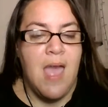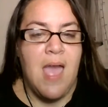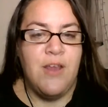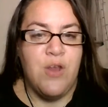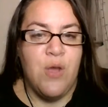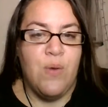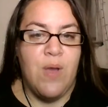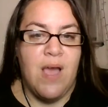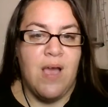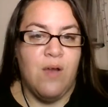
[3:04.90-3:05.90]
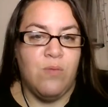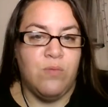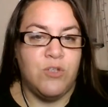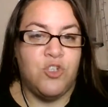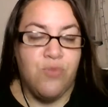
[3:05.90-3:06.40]
I know how
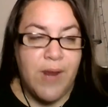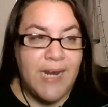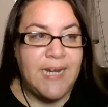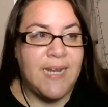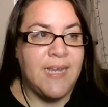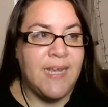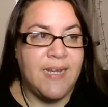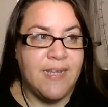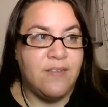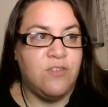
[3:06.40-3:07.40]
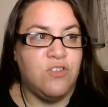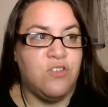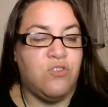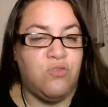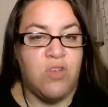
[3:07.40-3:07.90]
draining it is
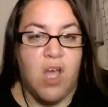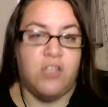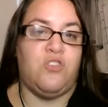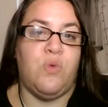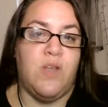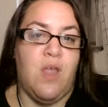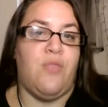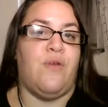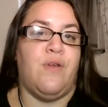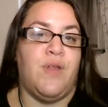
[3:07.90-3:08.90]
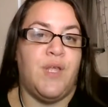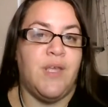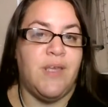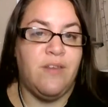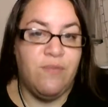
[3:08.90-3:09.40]
to talk to another
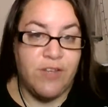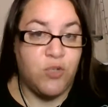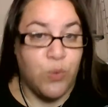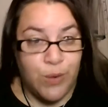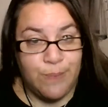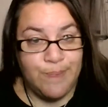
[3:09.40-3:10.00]
individual.